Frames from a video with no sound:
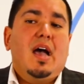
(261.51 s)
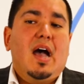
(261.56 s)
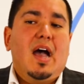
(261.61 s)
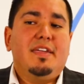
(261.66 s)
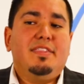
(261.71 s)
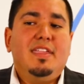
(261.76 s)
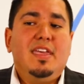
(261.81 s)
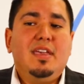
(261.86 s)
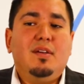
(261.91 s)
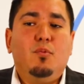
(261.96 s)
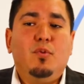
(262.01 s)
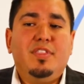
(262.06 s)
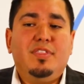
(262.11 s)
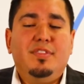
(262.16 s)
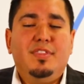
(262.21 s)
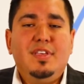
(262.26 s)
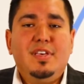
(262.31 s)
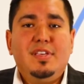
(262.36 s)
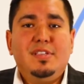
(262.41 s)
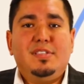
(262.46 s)
I think
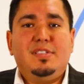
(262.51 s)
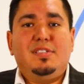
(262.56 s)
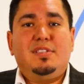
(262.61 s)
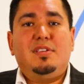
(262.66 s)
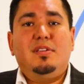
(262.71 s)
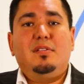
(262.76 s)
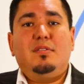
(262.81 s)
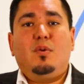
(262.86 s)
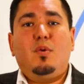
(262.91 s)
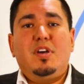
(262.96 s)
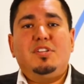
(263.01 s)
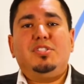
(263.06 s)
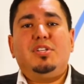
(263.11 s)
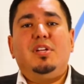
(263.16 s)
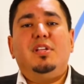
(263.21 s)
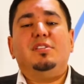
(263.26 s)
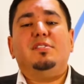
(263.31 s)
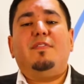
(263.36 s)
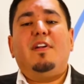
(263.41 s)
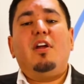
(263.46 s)
with this
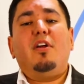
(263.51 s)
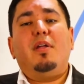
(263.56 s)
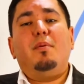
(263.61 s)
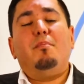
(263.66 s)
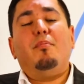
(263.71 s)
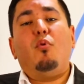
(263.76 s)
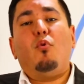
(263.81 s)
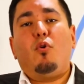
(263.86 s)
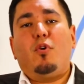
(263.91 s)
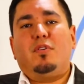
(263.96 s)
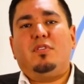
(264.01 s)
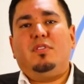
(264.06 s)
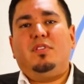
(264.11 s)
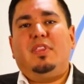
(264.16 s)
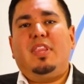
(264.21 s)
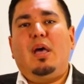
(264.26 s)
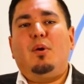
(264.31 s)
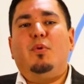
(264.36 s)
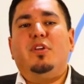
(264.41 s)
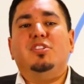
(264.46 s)
question, it is very
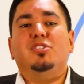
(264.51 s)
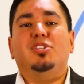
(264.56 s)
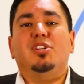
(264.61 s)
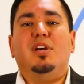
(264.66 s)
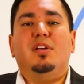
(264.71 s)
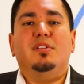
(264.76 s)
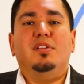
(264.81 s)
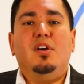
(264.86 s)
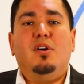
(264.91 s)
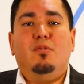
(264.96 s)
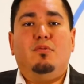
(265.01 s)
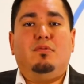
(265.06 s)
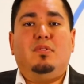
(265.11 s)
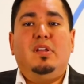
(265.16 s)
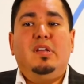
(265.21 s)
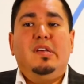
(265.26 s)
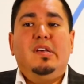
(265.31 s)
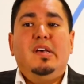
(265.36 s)
important that we don't